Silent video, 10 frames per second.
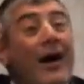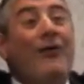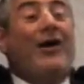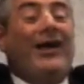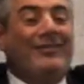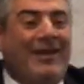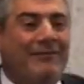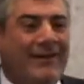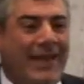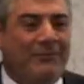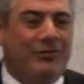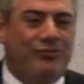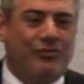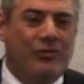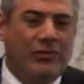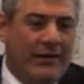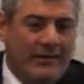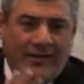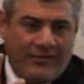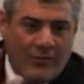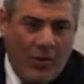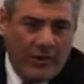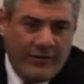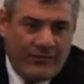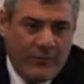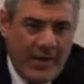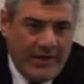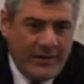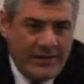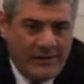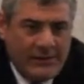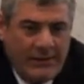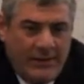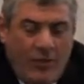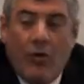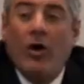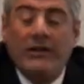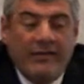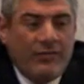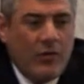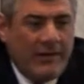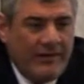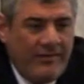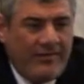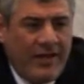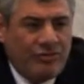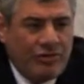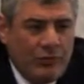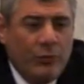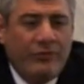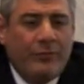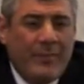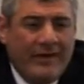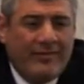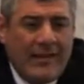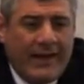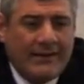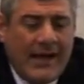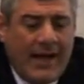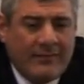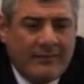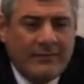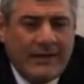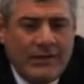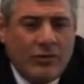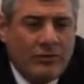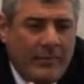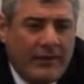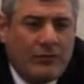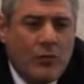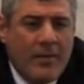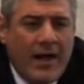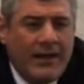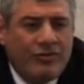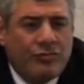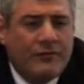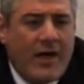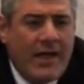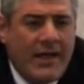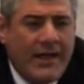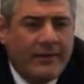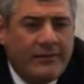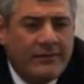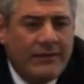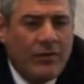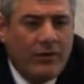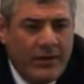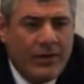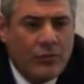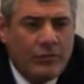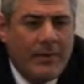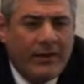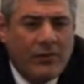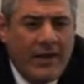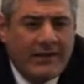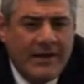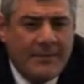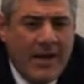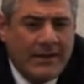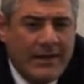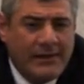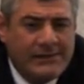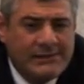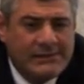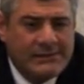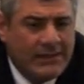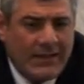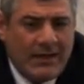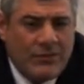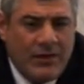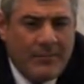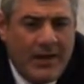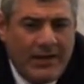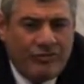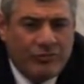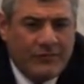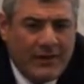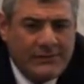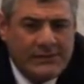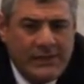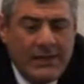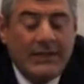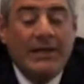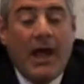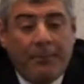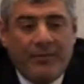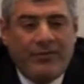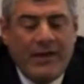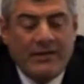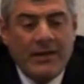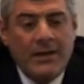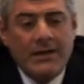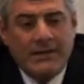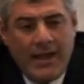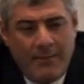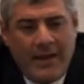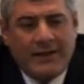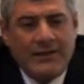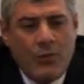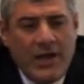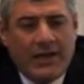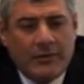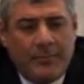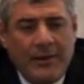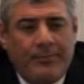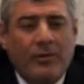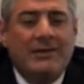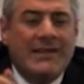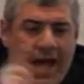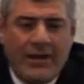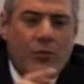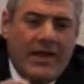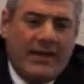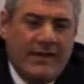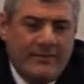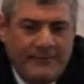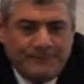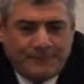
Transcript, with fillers: Baruch Hashem, you came to Shul. It doesn't work this way. All these organizations who speaks like that, they don't make two Baalei Tshuva a year. They're only good by collecting money. They're not doing Baalei Tshuva. The opposite, they make the wicked people die wicked